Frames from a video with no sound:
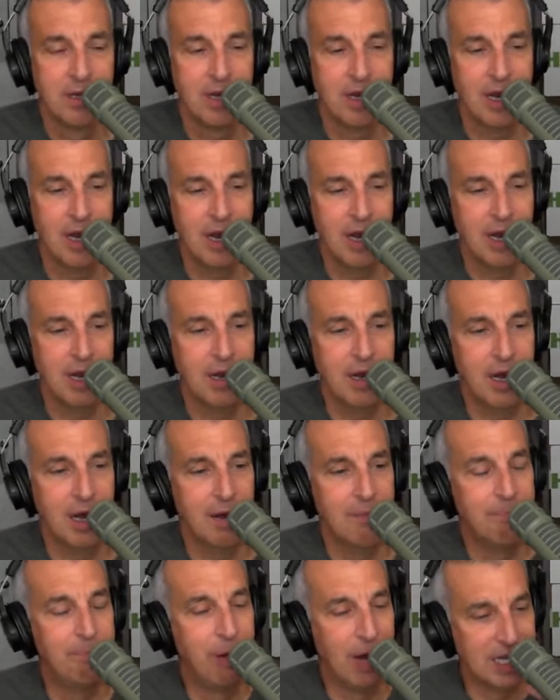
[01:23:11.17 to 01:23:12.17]

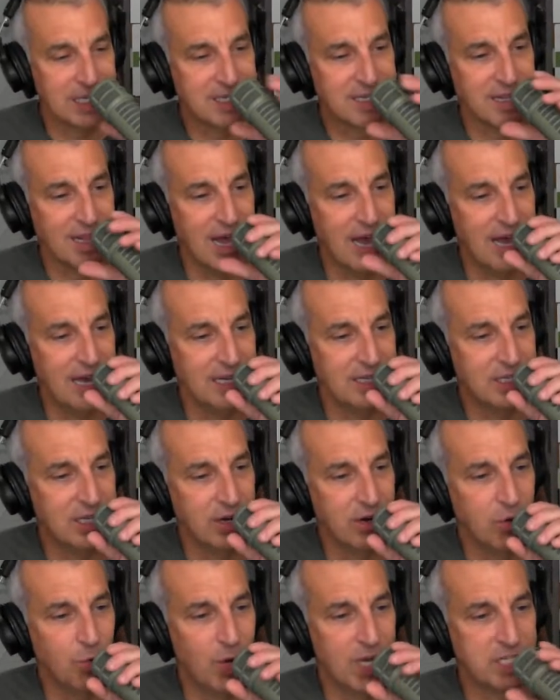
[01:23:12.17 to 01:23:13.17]
bus lines
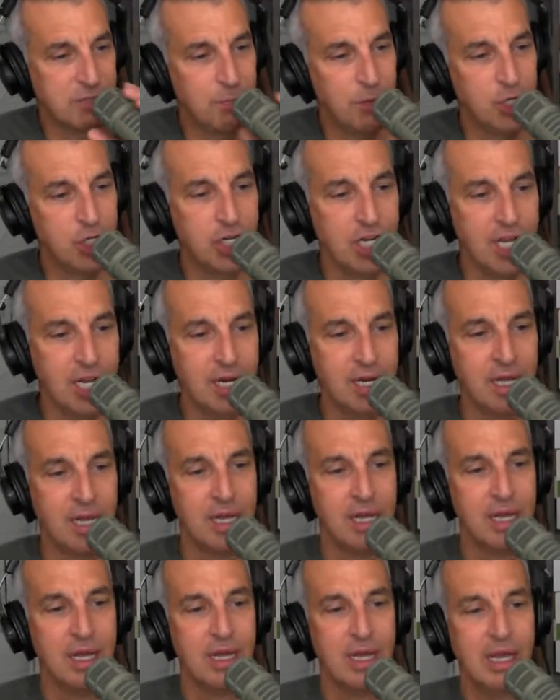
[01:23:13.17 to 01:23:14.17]
here in West Michigan
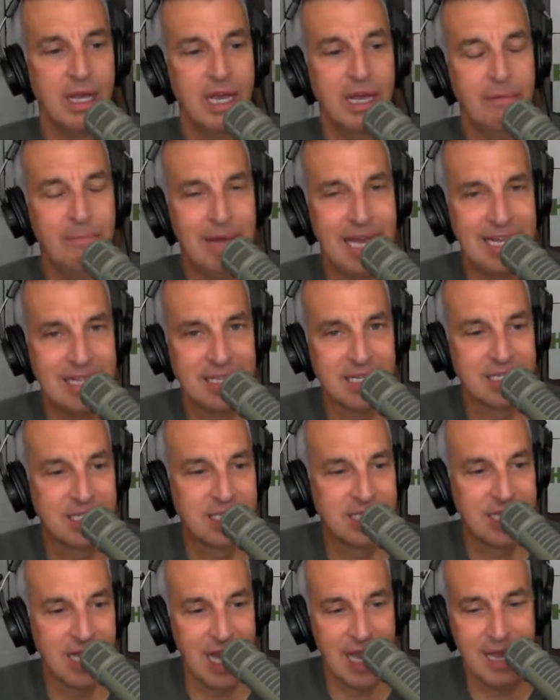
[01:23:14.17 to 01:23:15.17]
and make the
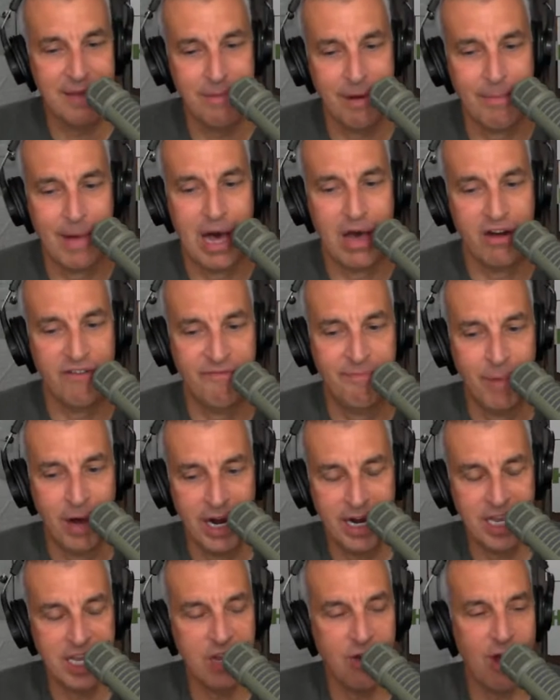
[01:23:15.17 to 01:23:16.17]
same amount of
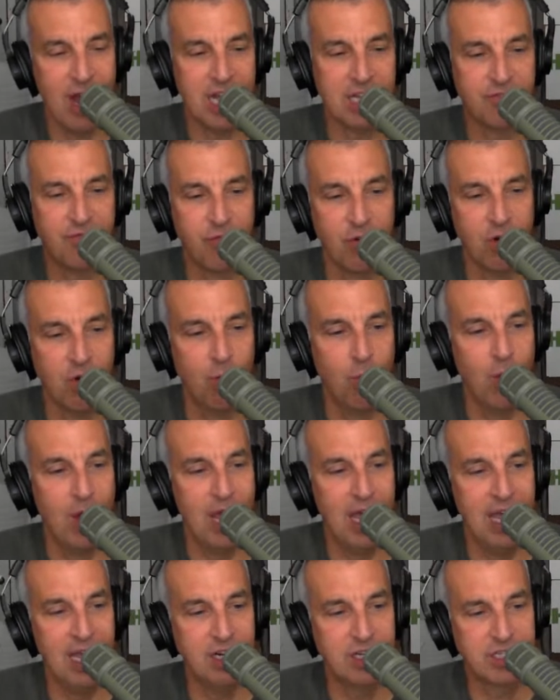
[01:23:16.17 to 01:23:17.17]
money. You ask for a
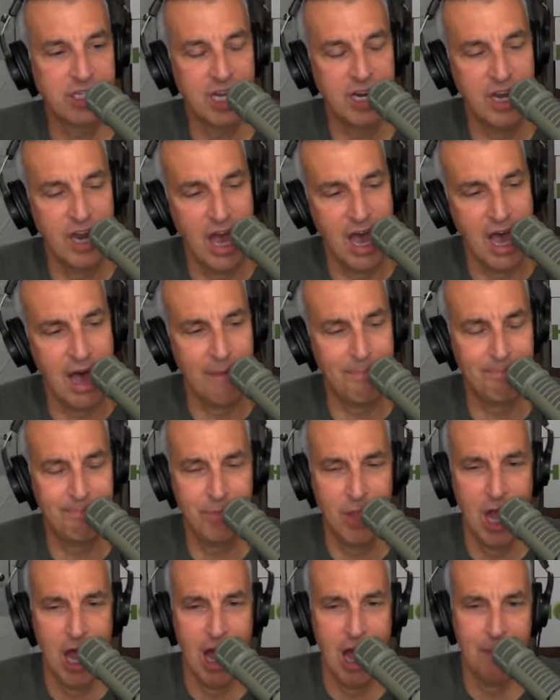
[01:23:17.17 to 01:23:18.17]
wage, you say, nope,
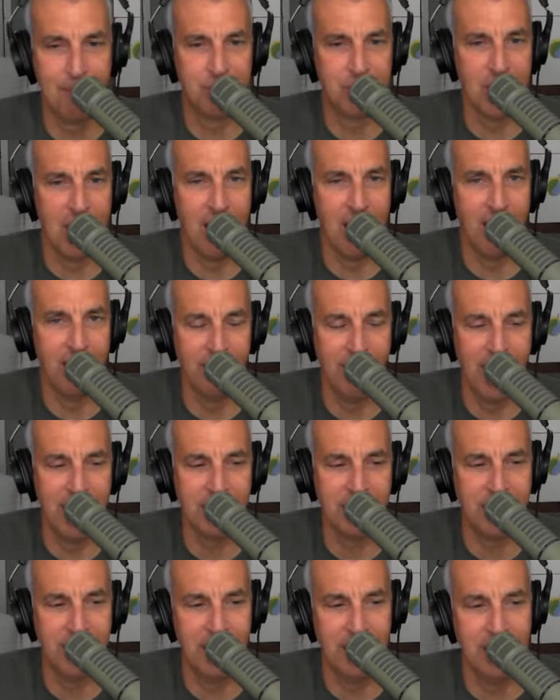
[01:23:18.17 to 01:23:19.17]
sorry, you're
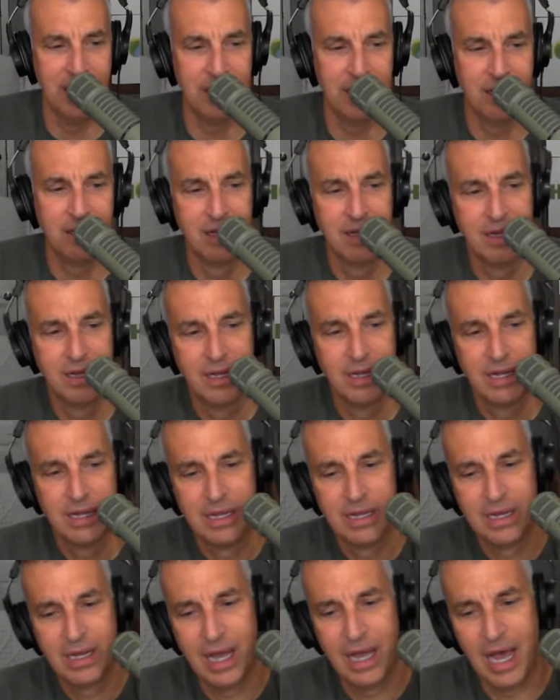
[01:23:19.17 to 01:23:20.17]
not getting it.
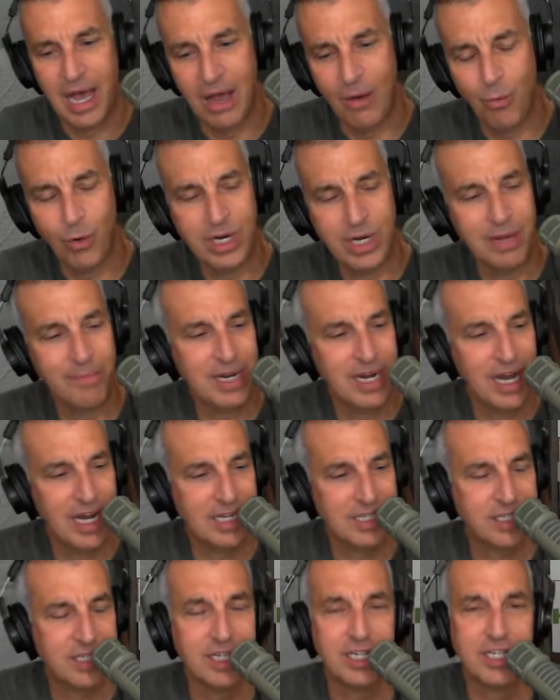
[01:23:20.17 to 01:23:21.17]
Wouldn't it be
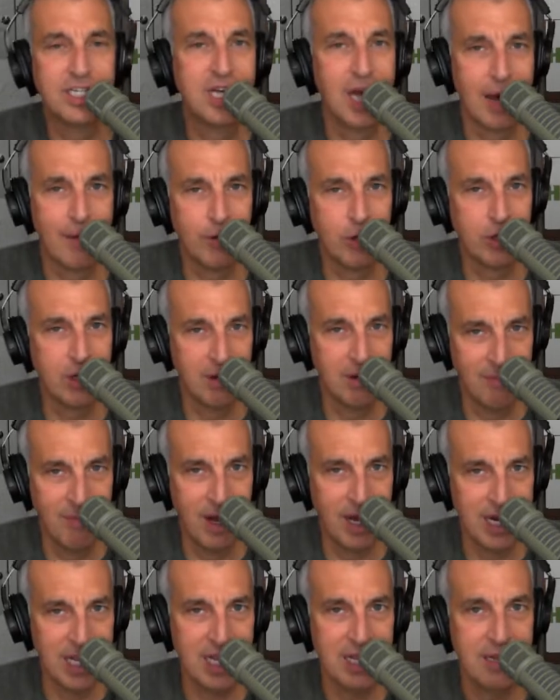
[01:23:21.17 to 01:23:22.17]
nice to double your
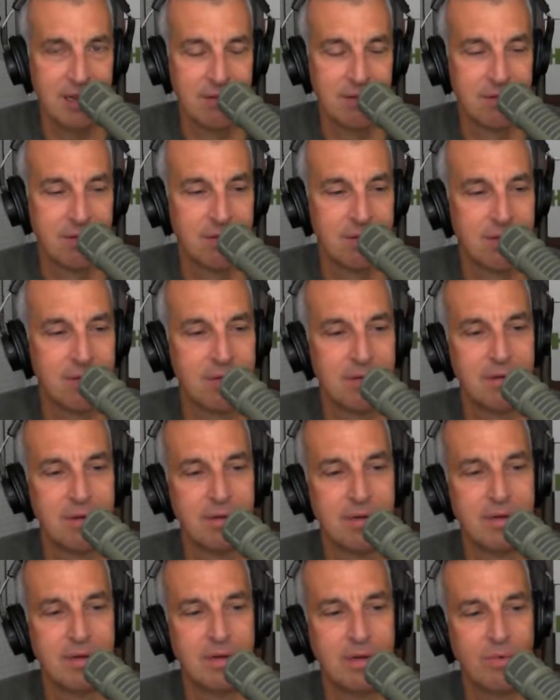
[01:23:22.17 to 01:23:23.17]
money?
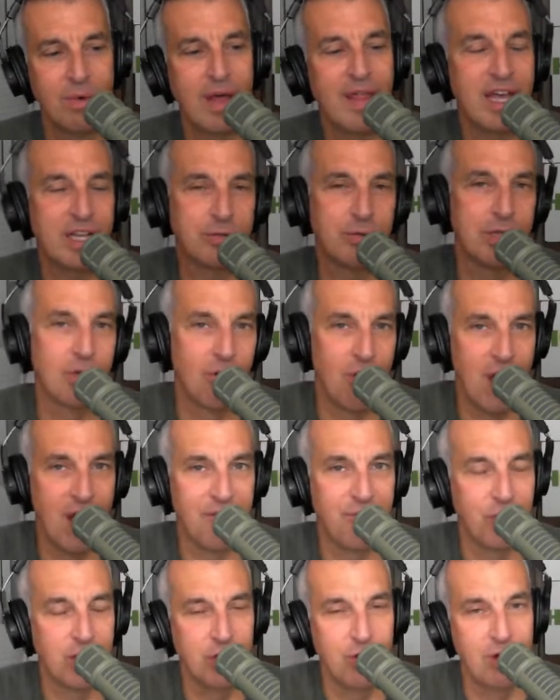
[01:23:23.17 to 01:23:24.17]
Well, that's what they're
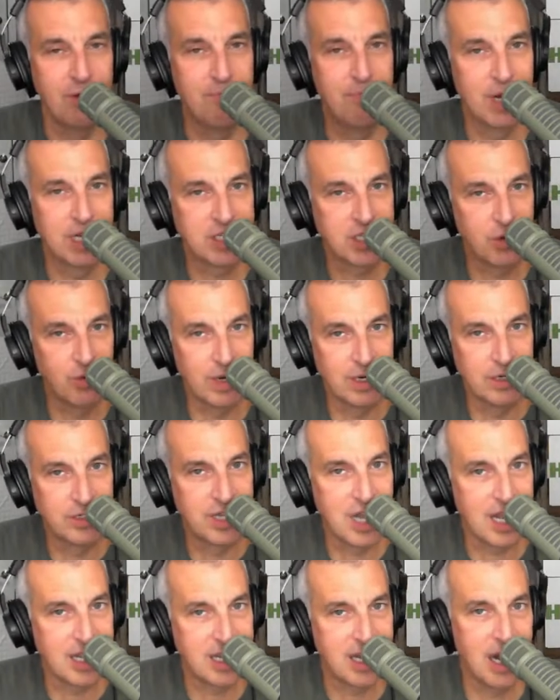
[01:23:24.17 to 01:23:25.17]
offering you at
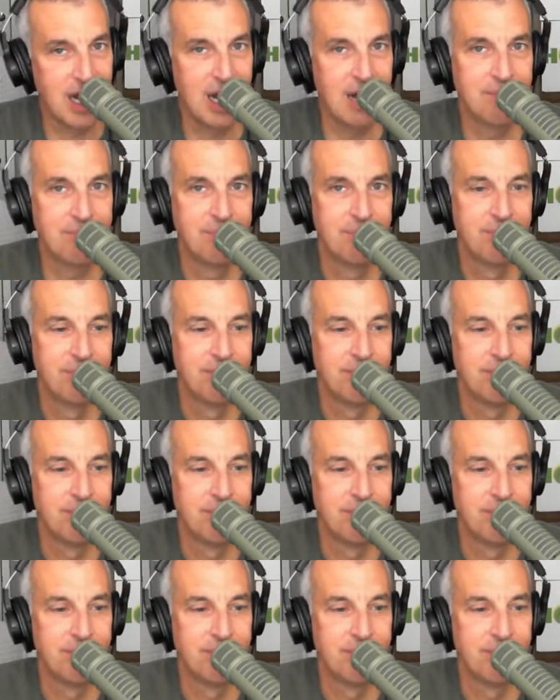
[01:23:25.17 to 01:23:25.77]
buscareers.com.